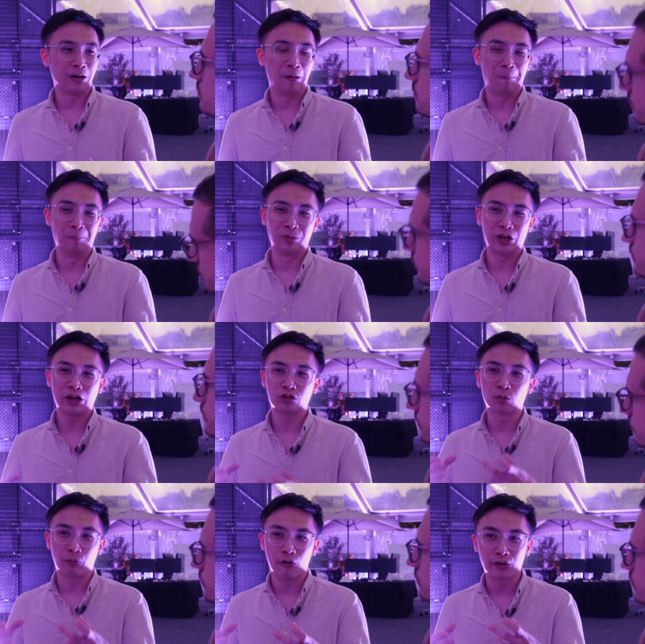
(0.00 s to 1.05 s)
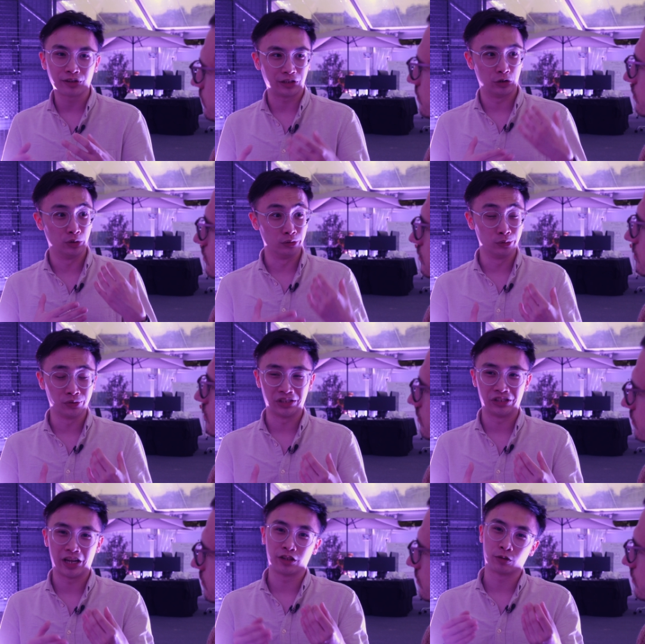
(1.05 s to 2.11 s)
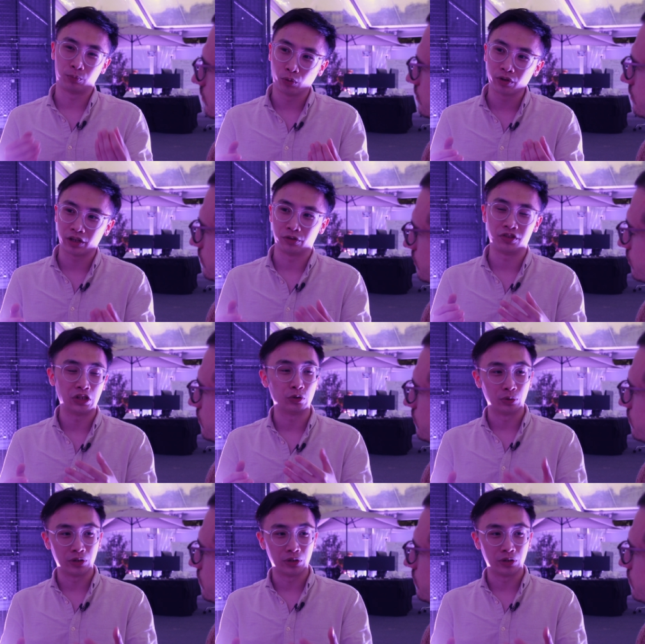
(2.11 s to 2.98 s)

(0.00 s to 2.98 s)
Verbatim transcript: Um, the actual product that you're using, the Explorer that you're seeing